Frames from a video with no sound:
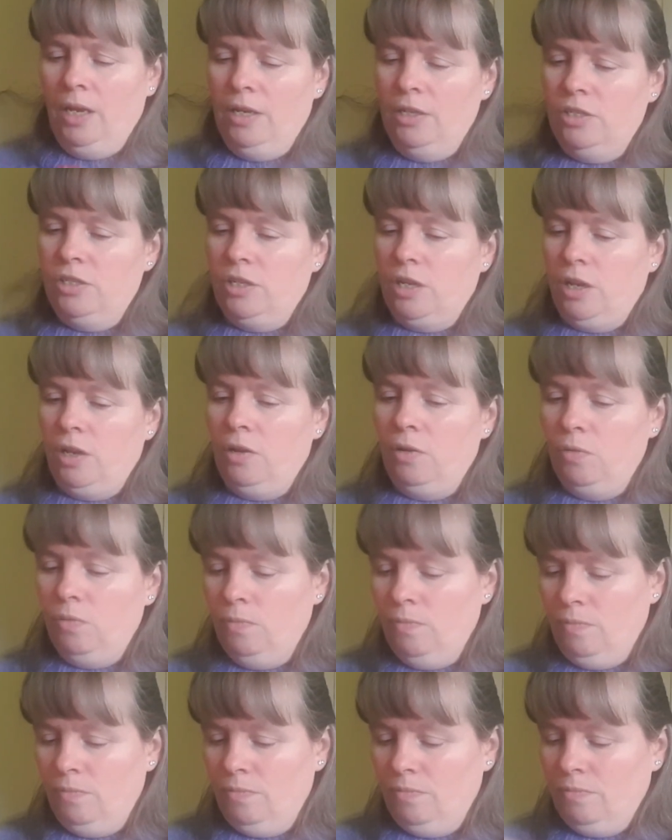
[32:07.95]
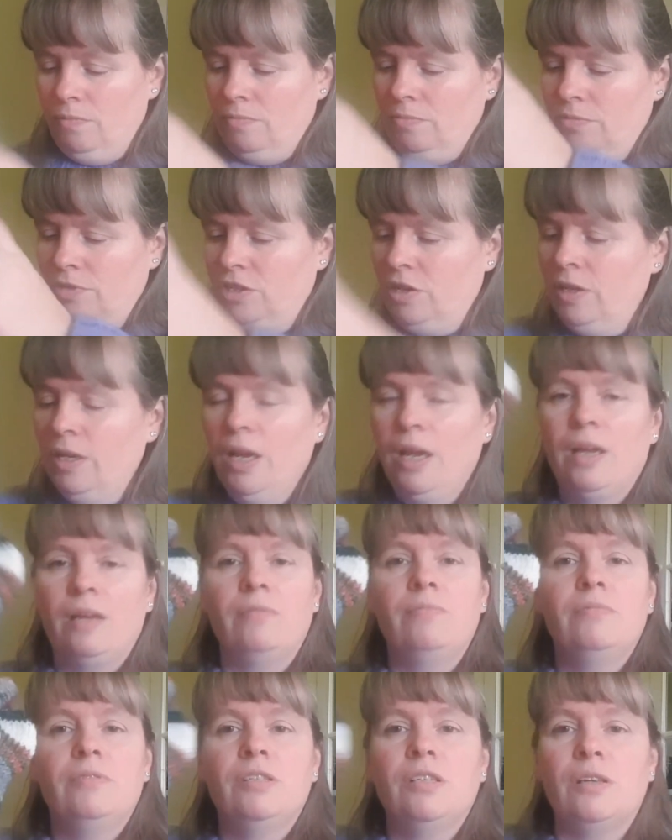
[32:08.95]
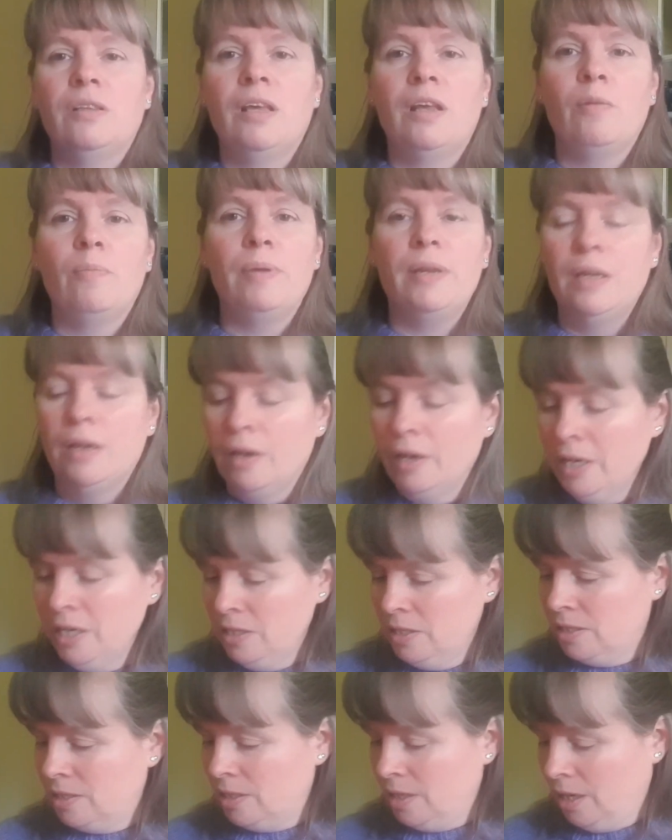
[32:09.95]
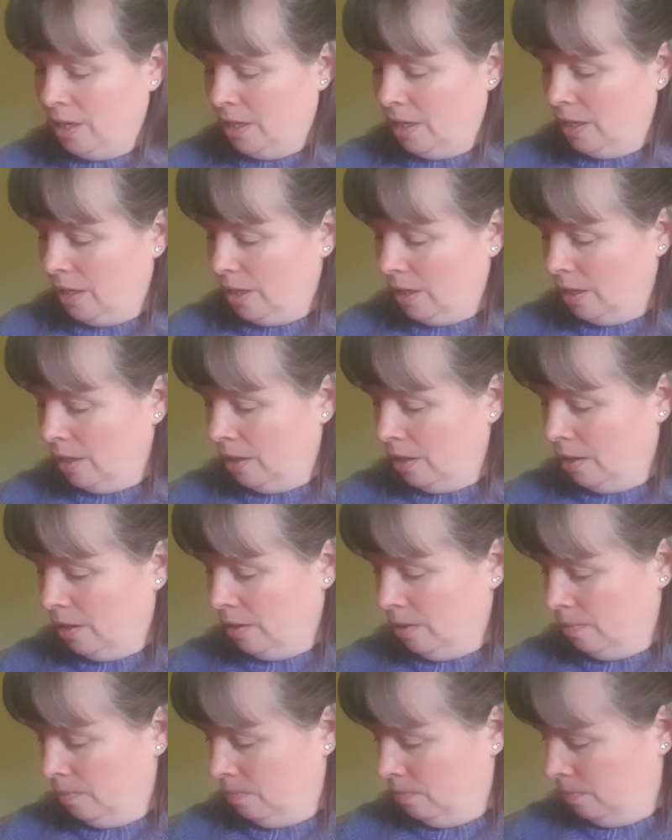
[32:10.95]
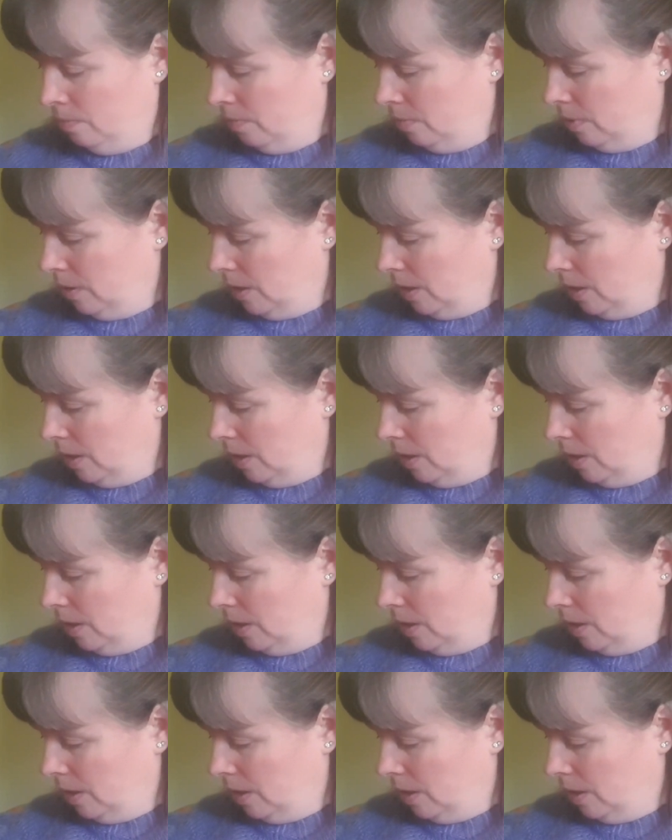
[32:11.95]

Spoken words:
So yeah, so that'll be nice. And